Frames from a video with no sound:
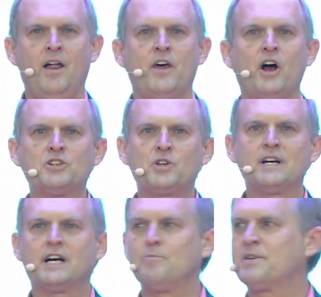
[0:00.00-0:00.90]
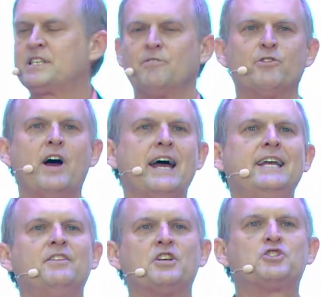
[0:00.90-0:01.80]
They also encompass a
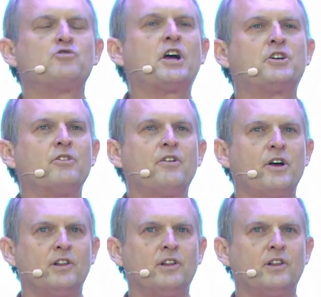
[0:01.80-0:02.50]
variety in the structure of their